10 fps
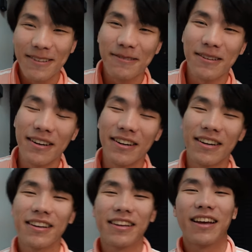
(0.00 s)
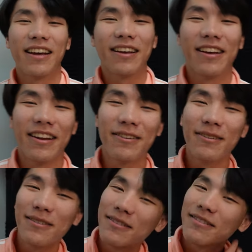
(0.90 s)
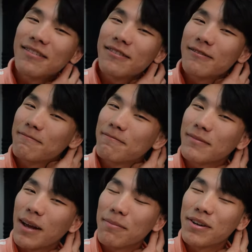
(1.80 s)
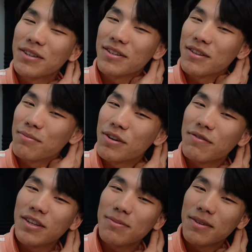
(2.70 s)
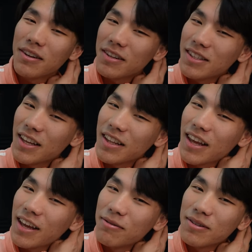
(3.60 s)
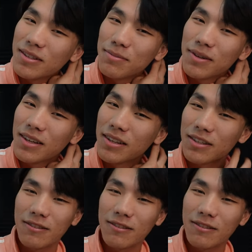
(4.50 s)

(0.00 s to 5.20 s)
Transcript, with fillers: Sorry. Yeah, I know. I'm pretty sure the previous me already said that it was a bit